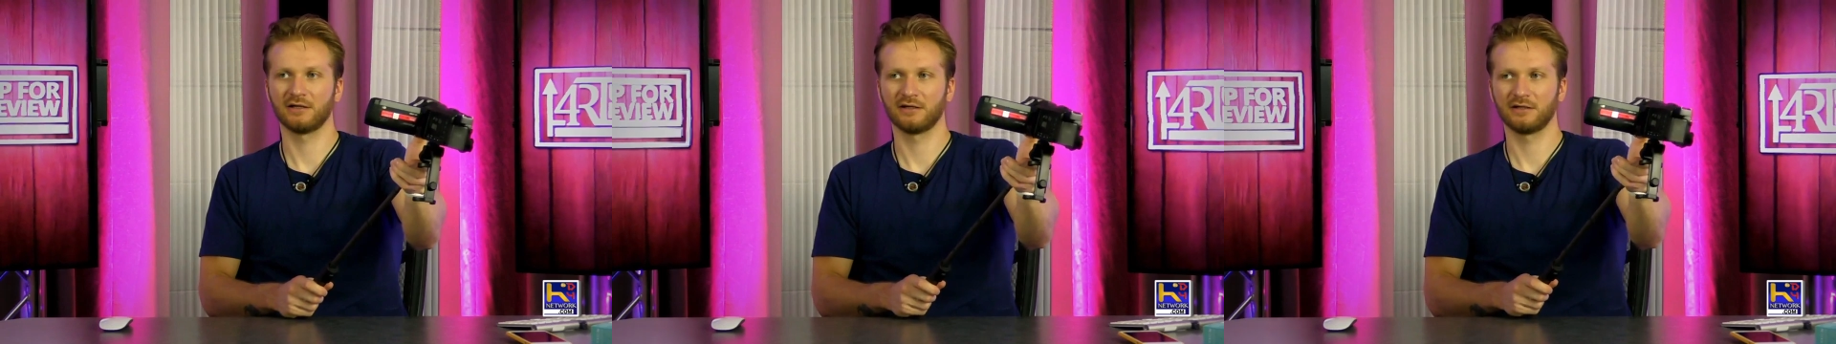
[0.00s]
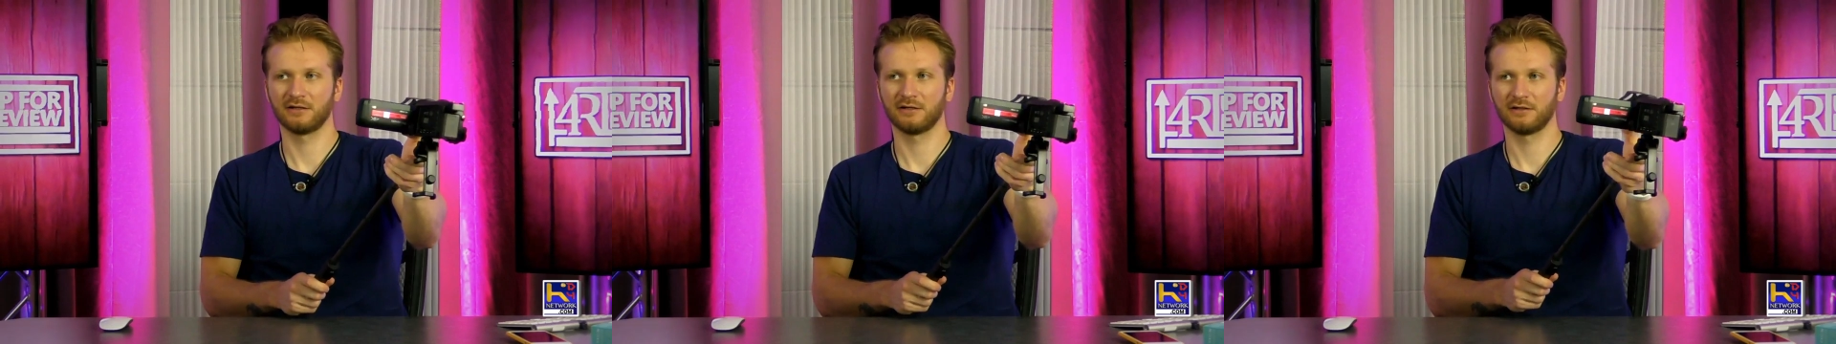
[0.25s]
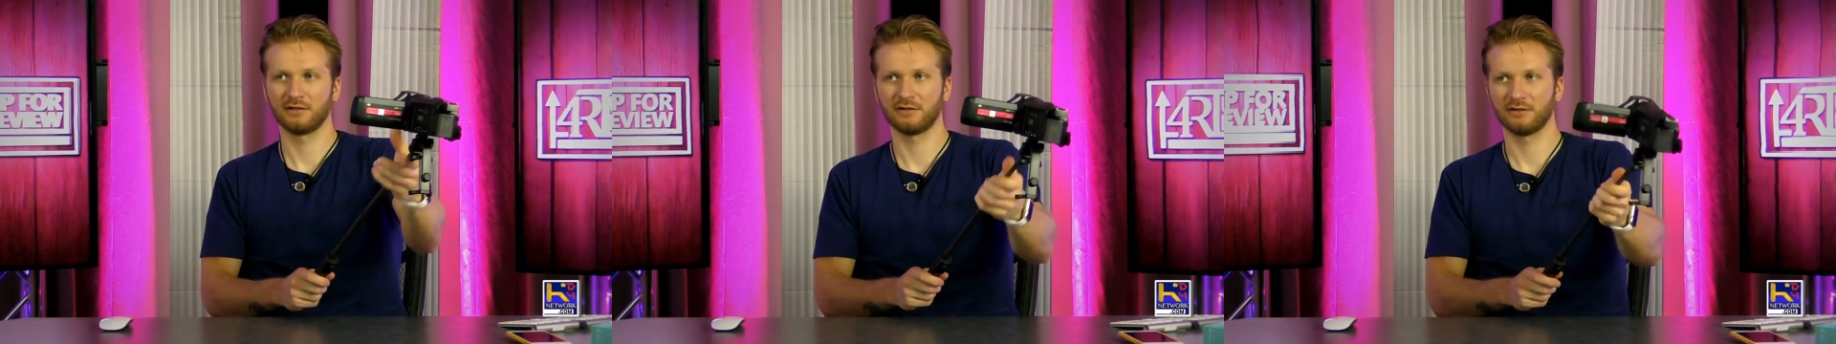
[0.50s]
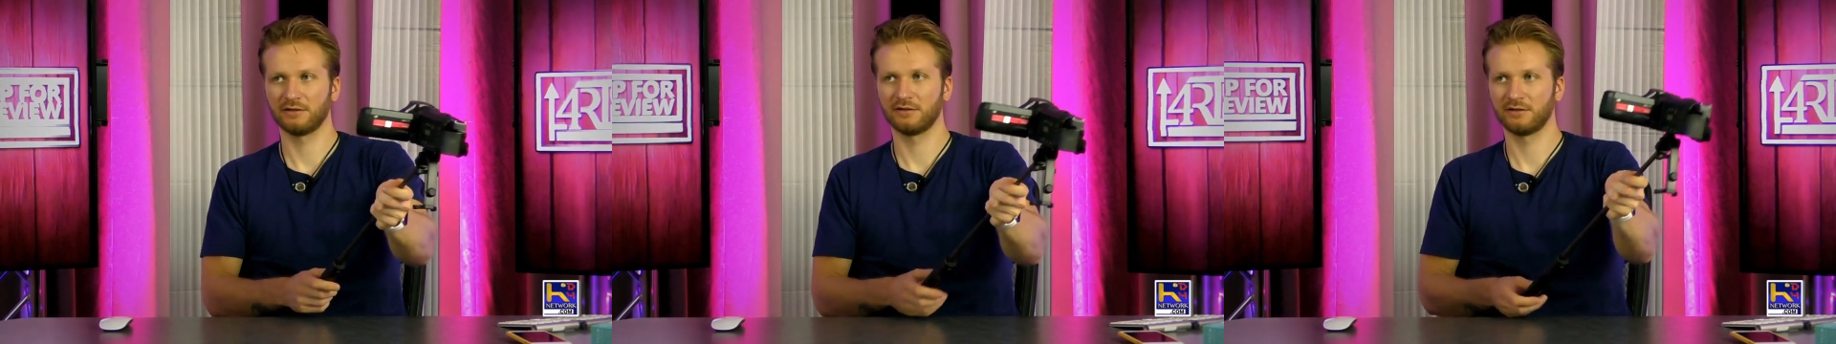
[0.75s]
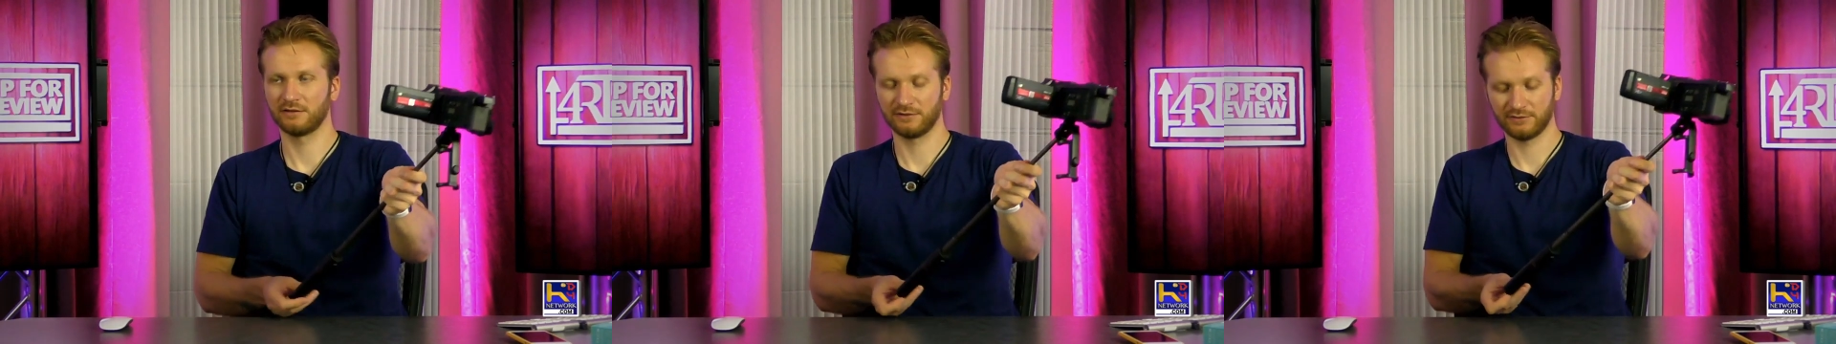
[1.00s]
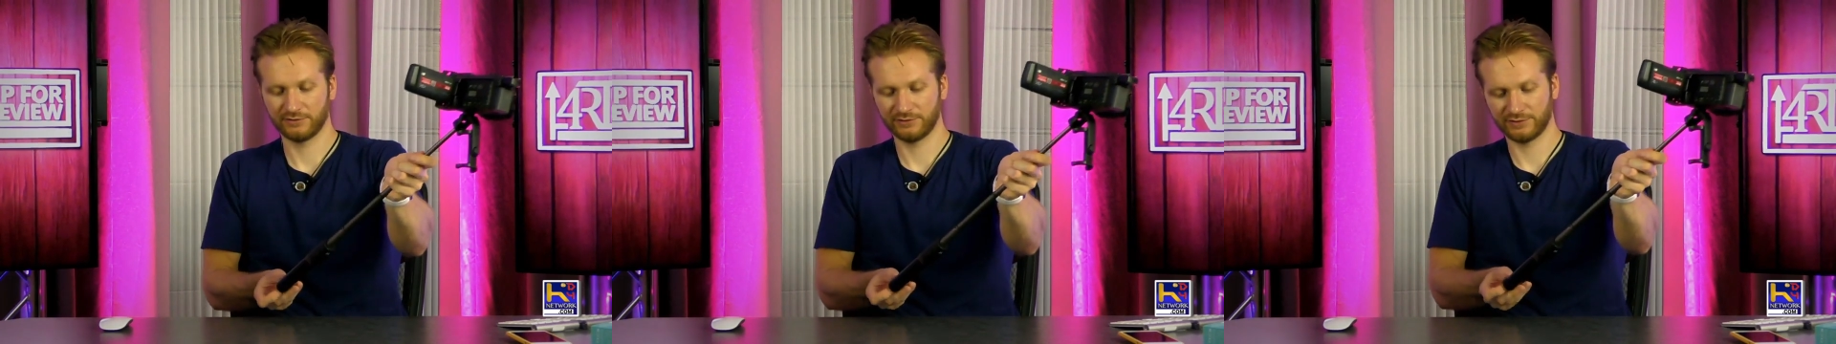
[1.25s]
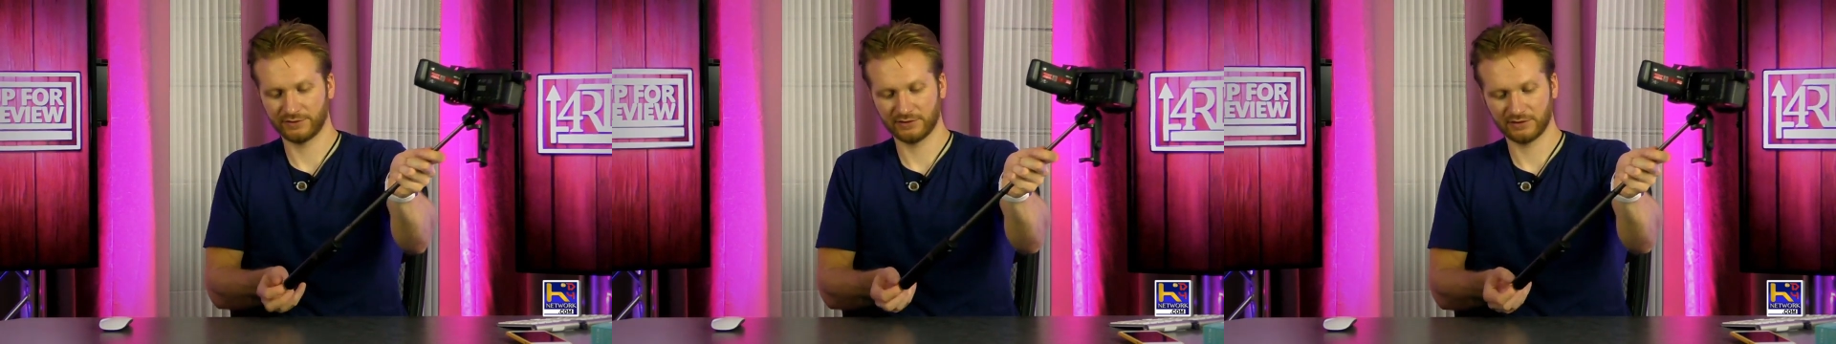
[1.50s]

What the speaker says: [no speech]